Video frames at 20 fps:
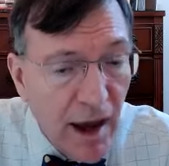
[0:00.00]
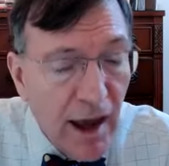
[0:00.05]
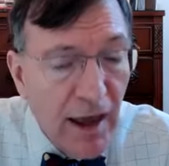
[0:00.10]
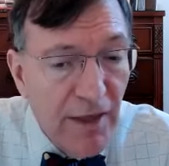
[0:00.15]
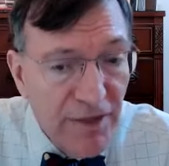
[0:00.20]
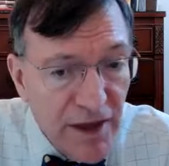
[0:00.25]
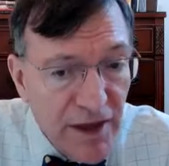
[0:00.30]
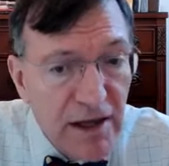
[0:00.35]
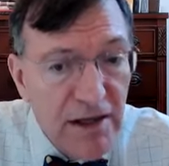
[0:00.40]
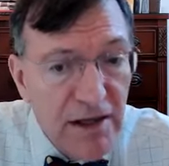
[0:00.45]

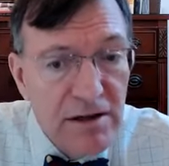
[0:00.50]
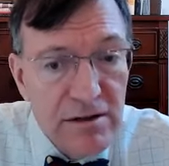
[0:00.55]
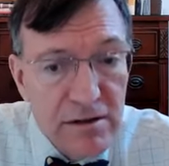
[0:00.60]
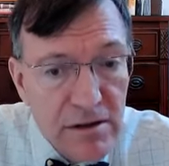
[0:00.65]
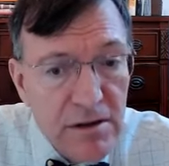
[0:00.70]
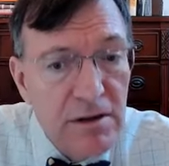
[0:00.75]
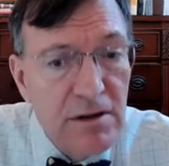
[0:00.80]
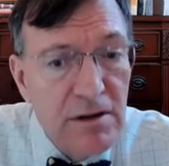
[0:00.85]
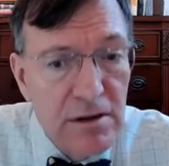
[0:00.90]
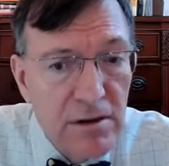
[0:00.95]
And
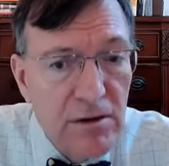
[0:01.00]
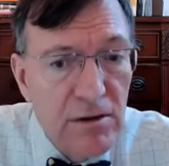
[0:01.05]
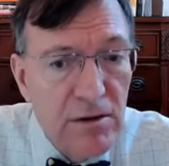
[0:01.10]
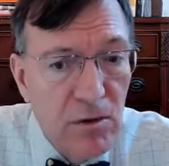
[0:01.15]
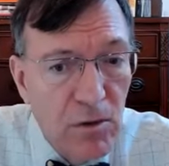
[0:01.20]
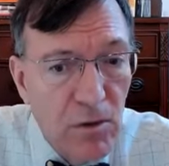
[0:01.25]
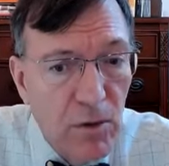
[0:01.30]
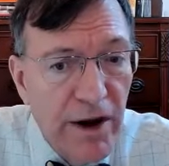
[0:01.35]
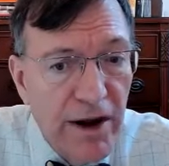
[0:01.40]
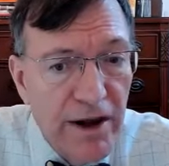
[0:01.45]
then
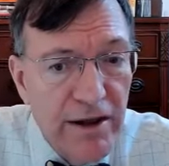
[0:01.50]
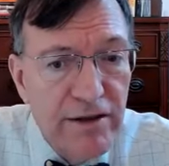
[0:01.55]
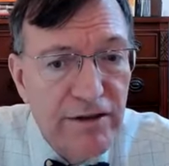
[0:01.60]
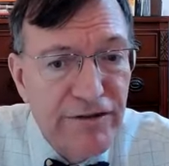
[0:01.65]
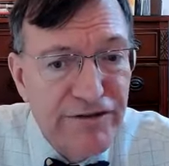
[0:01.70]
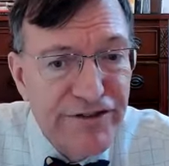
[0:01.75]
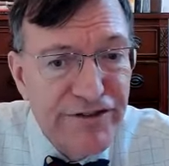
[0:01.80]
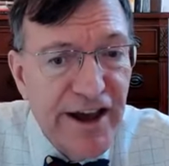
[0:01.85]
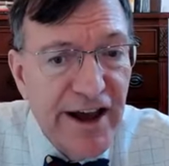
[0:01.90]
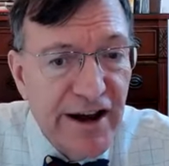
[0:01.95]
weighing
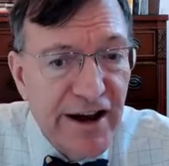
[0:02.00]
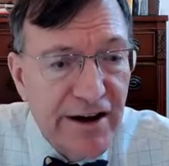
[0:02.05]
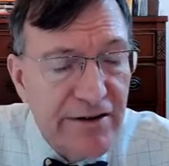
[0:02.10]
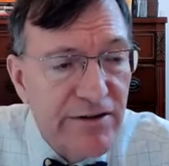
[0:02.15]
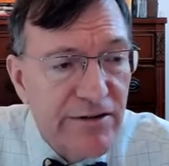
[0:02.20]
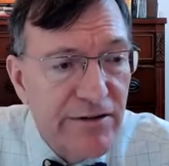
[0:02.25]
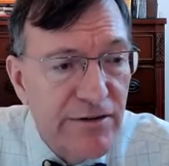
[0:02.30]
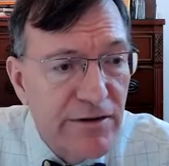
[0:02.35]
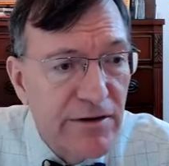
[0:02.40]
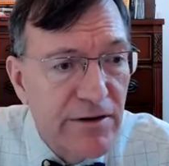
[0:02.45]
the
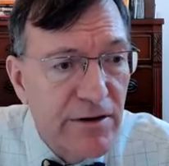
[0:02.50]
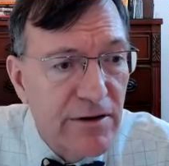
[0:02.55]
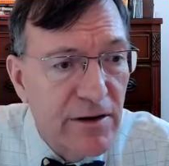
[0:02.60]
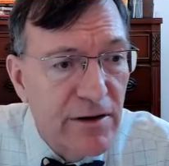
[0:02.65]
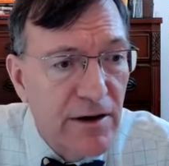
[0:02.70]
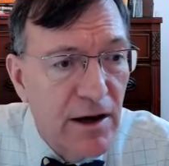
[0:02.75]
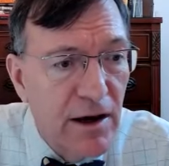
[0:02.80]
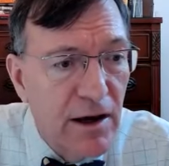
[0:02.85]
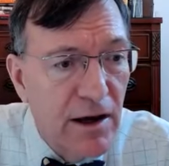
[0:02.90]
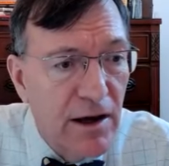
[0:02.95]
facts
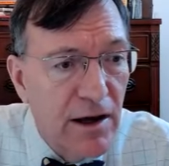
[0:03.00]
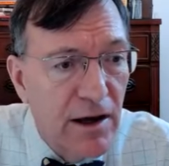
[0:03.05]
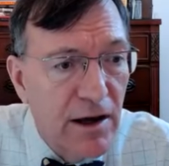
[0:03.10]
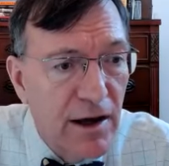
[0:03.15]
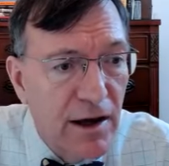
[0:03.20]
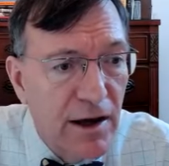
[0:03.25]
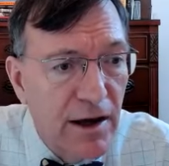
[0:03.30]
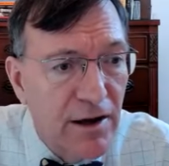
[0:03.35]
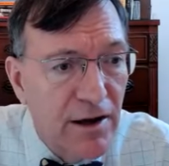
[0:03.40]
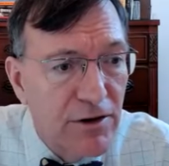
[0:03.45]

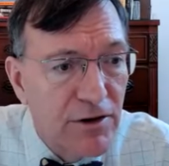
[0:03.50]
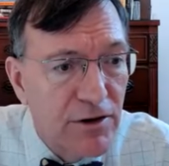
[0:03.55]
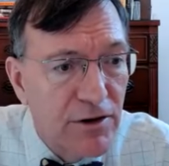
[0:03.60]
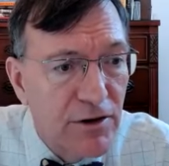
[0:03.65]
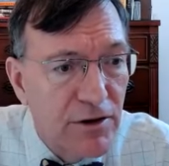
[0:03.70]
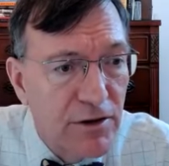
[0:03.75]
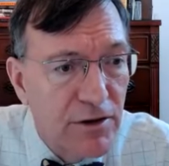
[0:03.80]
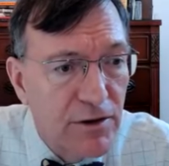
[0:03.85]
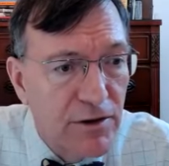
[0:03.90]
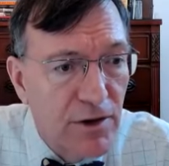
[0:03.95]

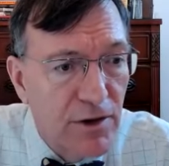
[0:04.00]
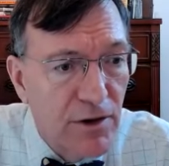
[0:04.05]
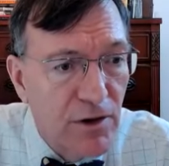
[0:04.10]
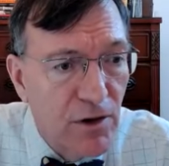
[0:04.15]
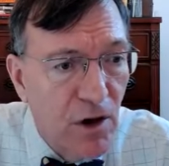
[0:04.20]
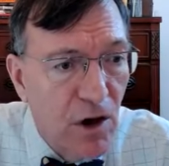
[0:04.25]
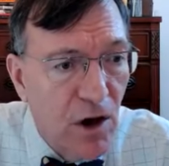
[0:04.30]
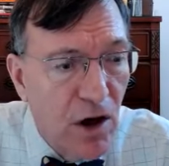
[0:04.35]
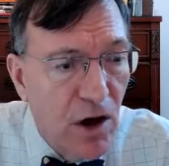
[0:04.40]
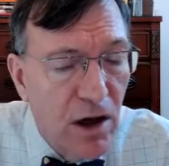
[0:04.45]
and the
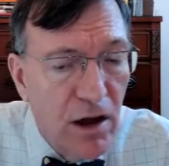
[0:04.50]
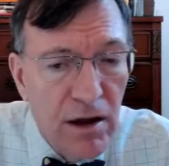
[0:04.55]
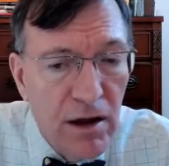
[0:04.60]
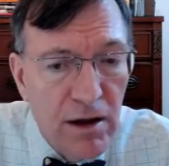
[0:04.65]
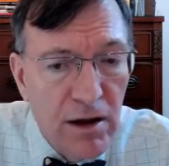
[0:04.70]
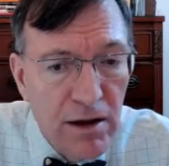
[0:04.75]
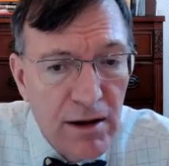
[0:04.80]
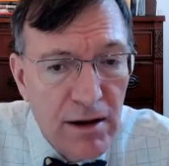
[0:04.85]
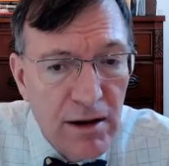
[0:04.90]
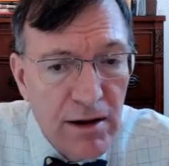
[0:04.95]
law
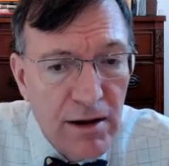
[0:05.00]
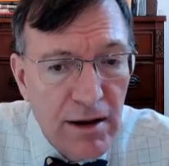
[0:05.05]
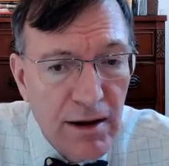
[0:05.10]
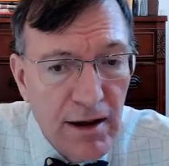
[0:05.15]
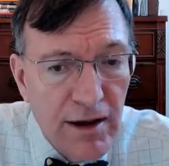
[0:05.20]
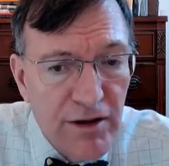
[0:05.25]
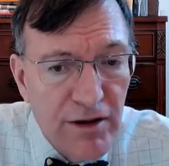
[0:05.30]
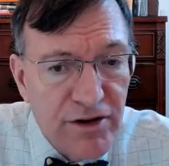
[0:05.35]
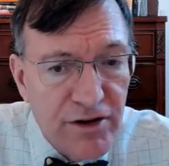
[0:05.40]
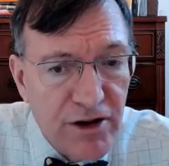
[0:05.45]

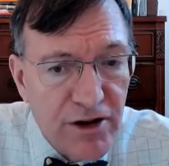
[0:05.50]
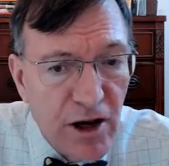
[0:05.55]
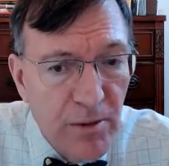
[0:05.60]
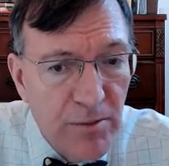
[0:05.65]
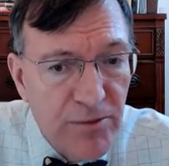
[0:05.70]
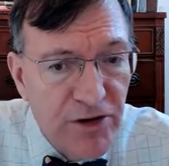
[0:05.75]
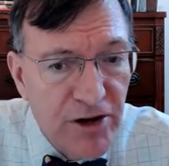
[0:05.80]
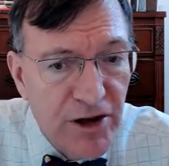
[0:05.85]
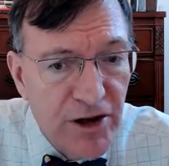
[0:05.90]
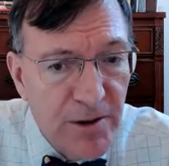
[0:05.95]
as it
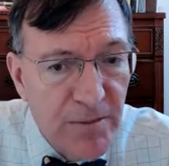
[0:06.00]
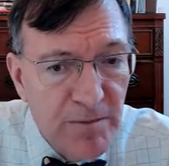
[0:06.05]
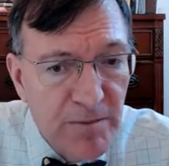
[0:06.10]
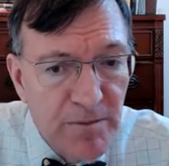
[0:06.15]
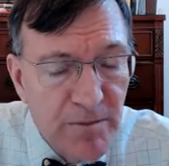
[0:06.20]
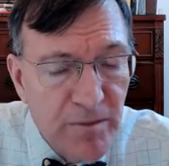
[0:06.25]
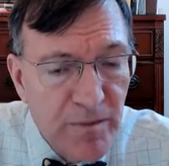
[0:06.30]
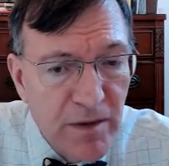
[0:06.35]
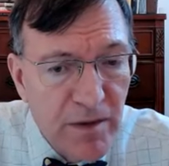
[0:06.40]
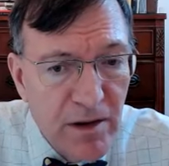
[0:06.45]
comes in.
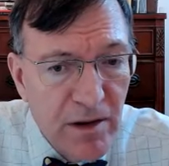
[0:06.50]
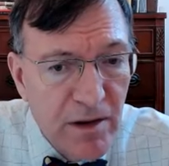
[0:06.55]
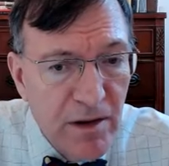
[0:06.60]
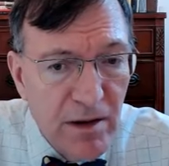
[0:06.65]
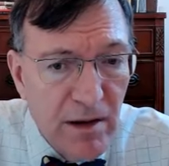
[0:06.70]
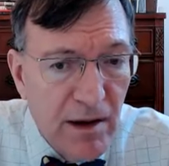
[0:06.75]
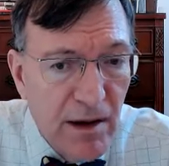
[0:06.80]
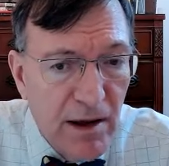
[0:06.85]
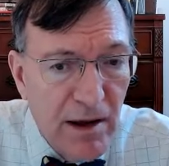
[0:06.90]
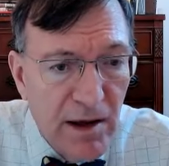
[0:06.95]

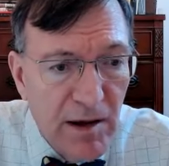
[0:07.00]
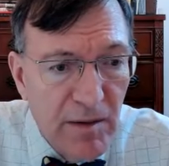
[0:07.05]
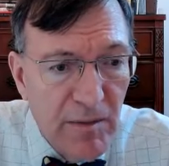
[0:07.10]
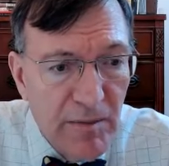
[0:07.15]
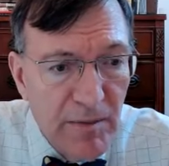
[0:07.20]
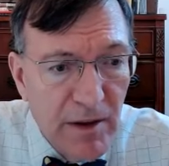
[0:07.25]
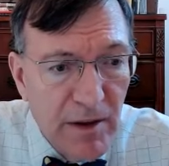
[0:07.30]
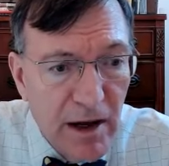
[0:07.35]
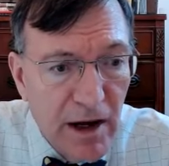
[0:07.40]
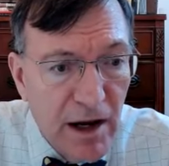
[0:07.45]

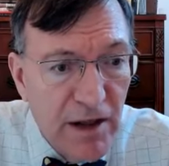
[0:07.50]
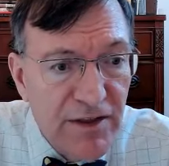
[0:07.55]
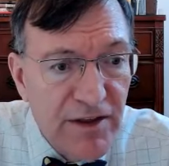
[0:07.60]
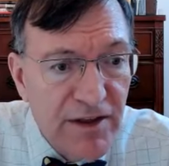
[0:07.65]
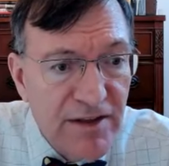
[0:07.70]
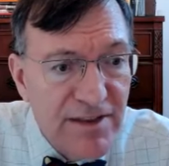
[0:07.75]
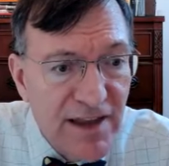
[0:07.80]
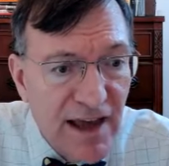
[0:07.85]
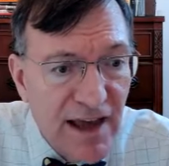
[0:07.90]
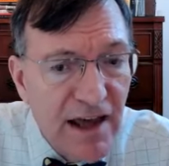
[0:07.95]
And I
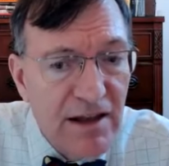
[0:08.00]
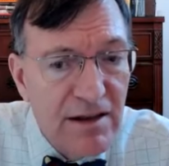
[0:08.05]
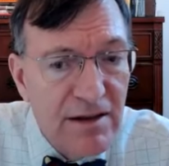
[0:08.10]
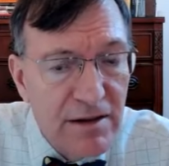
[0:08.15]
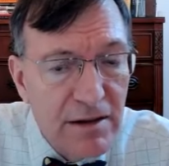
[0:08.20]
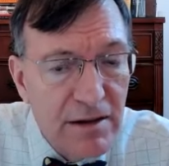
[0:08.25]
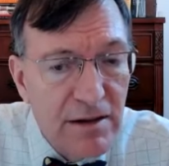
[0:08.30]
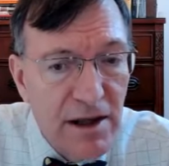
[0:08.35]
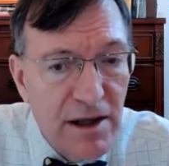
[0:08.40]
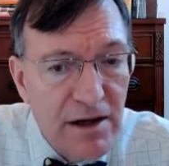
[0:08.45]
think that
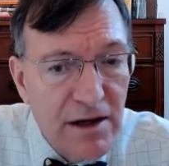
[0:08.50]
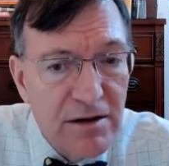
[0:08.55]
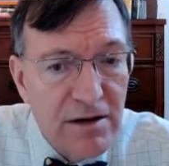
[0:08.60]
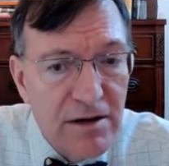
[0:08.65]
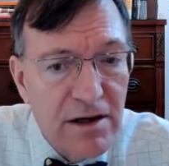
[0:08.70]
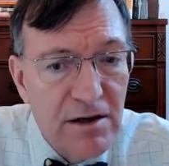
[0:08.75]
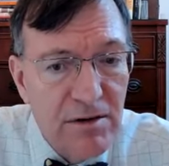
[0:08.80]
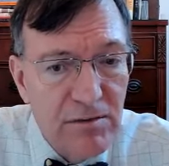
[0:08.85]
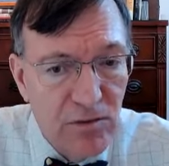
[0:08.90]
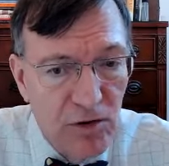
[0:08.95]
then
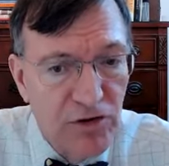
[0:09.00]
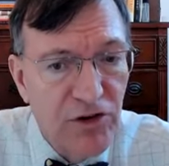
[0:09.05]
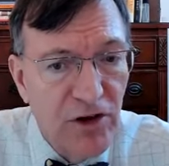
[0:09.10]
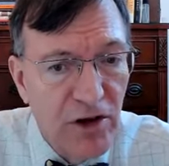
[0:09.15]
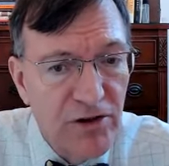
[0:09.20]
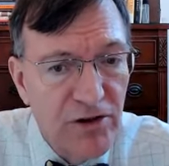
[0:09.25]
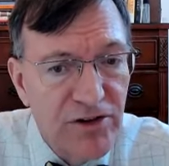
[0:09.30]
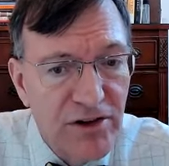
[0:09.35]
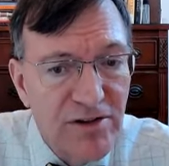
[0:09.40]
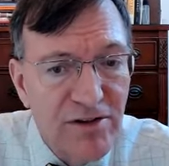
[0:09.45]
can
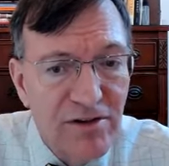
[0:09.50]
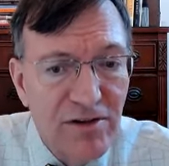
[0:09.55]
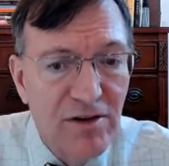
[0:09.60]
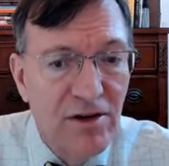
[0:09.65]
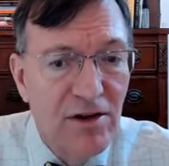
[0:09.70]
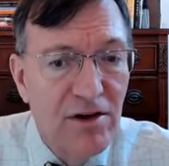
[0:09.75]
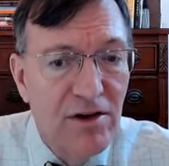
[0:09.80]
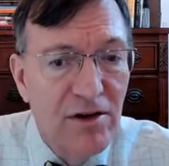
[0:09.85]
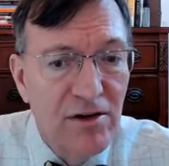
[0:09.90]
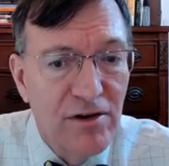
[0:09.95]
result in